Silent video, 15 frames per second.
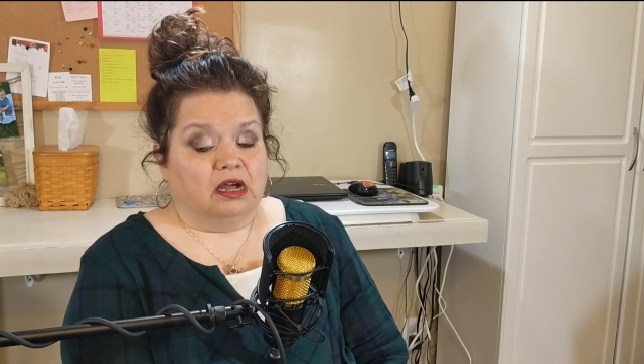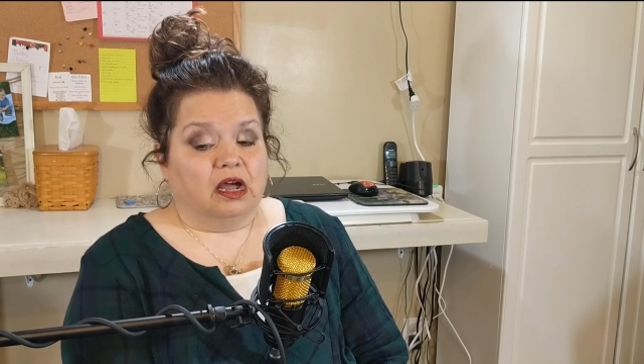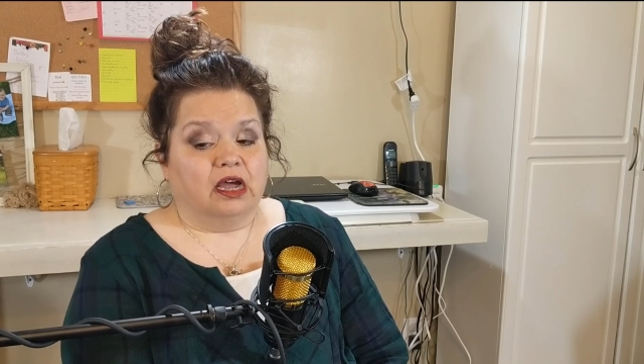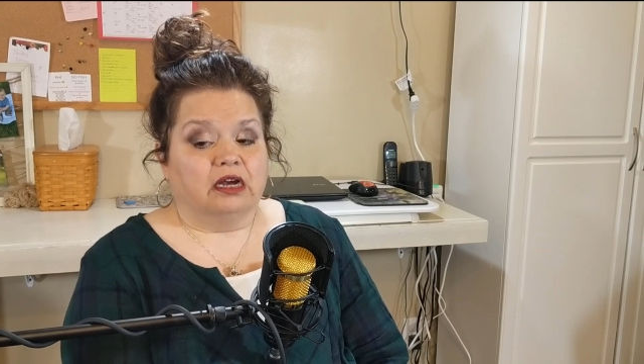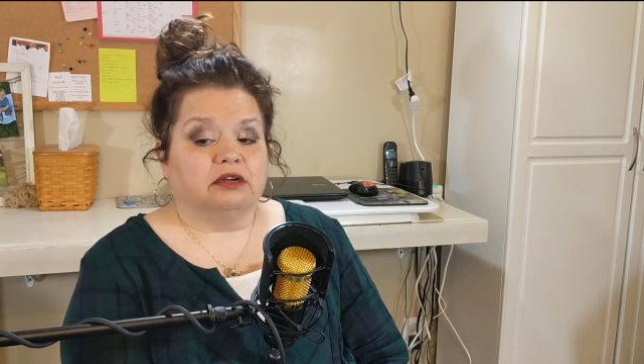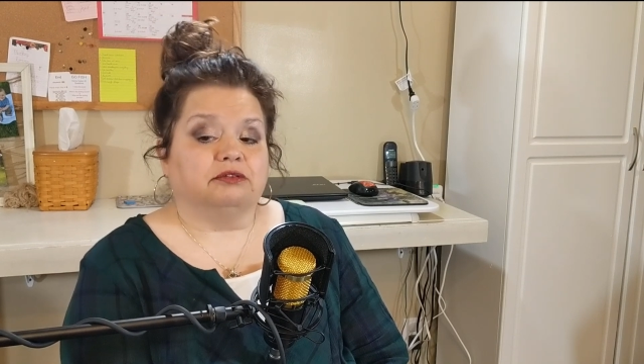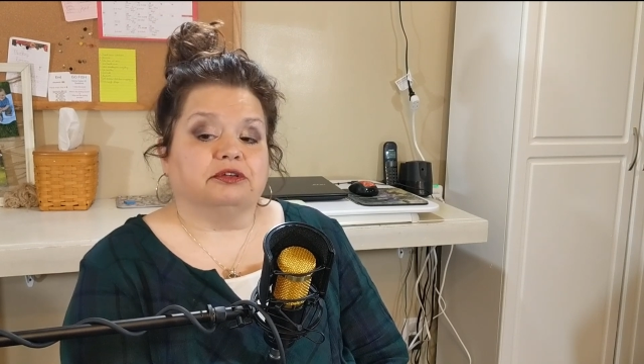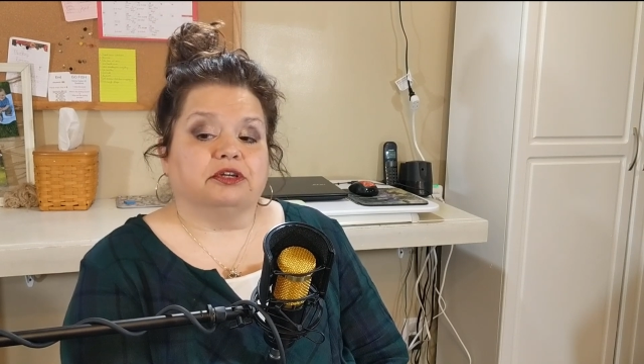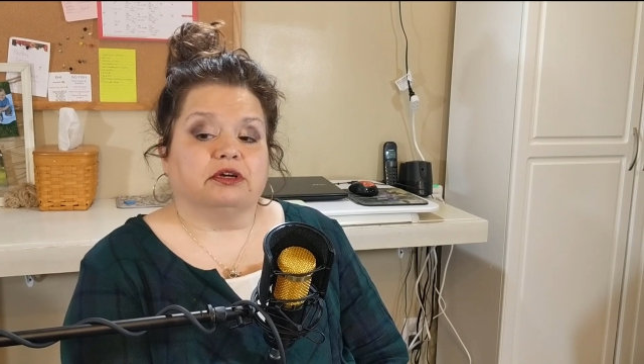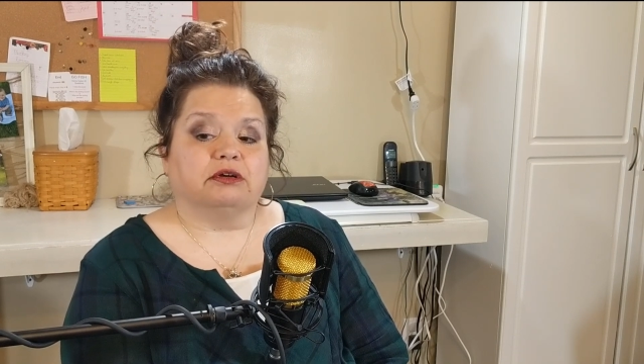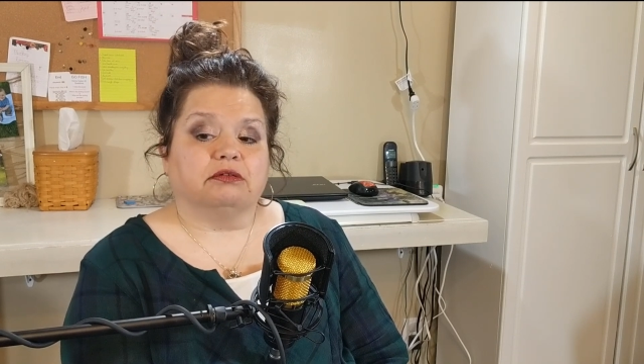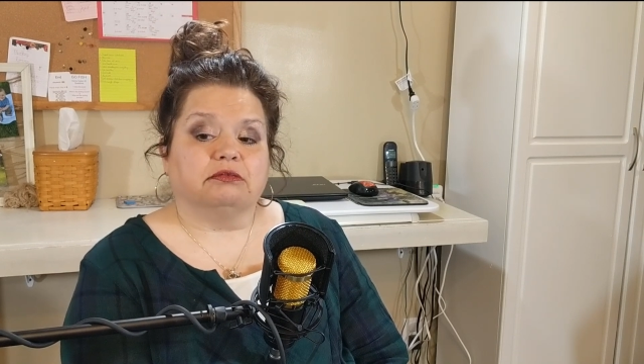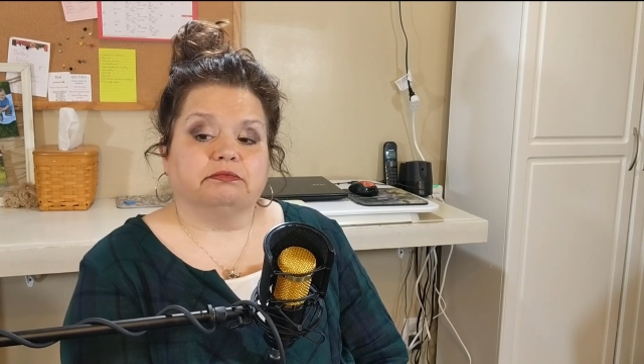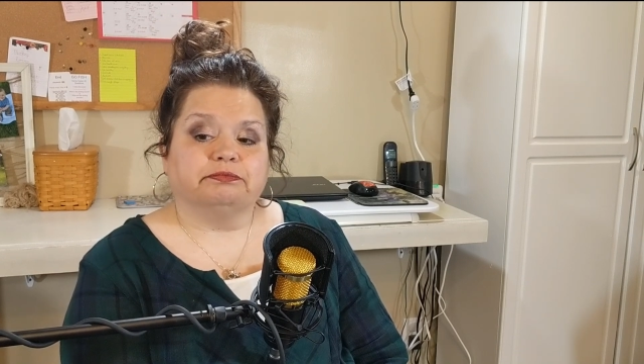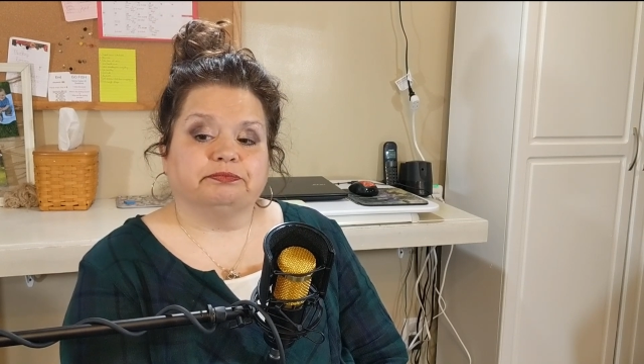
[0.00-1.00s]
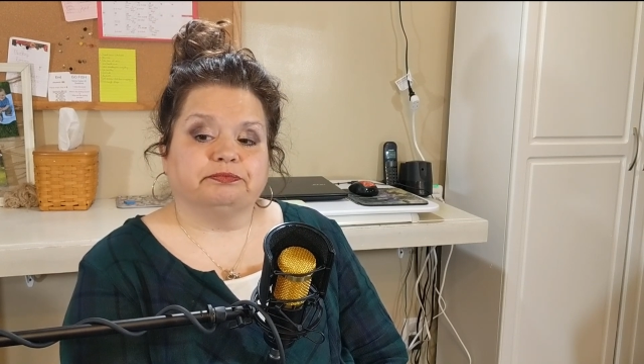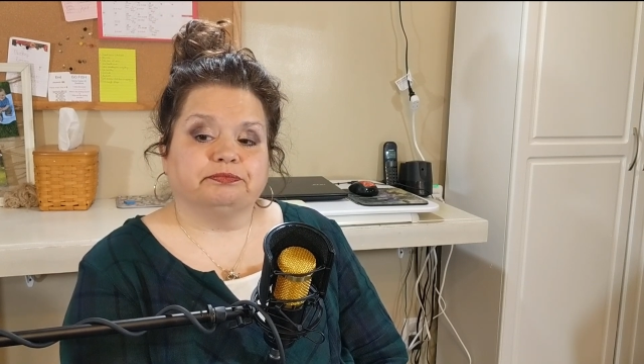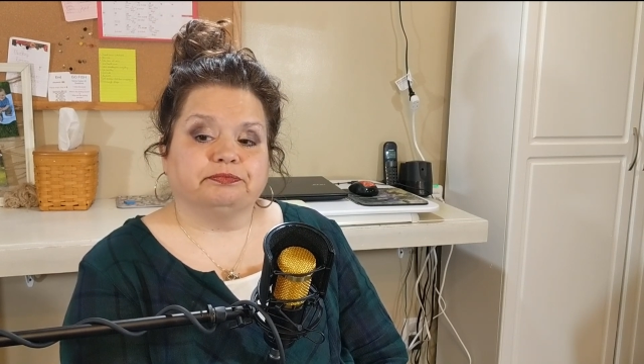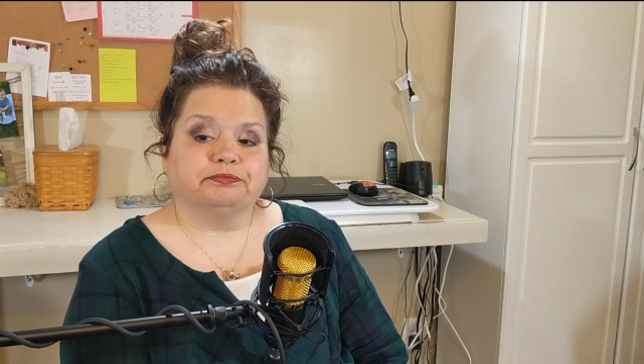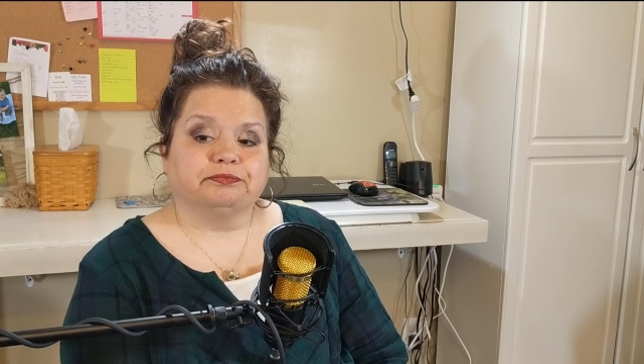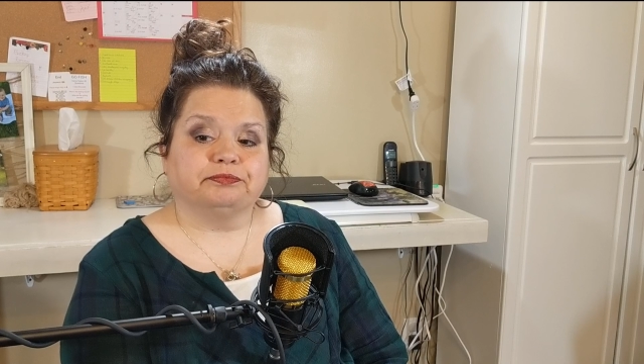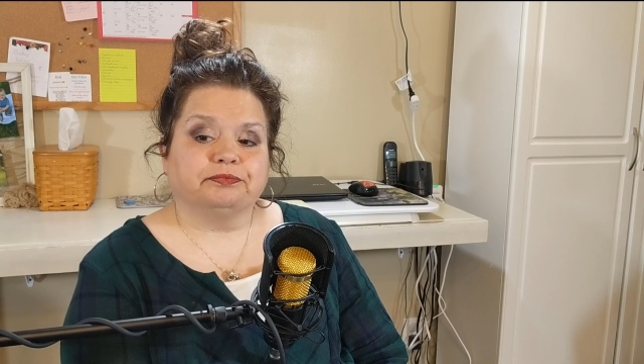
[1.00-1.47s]
I don't know.
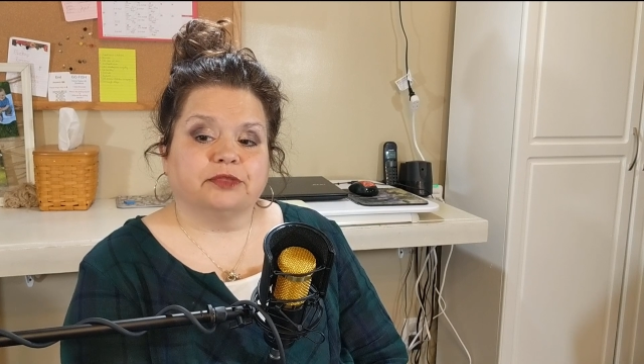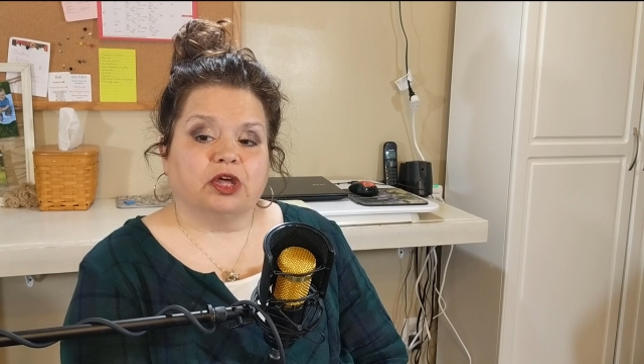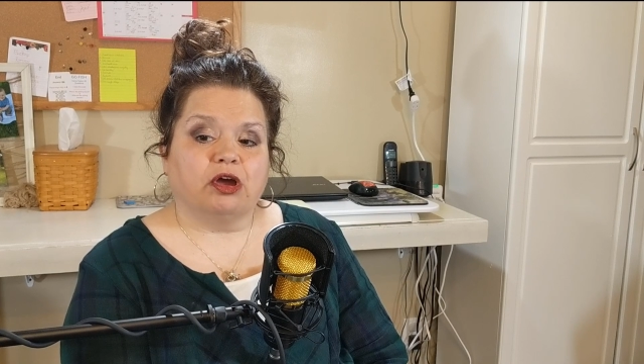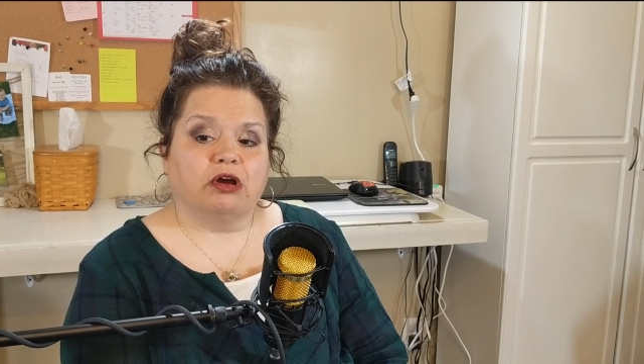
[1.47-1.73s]
The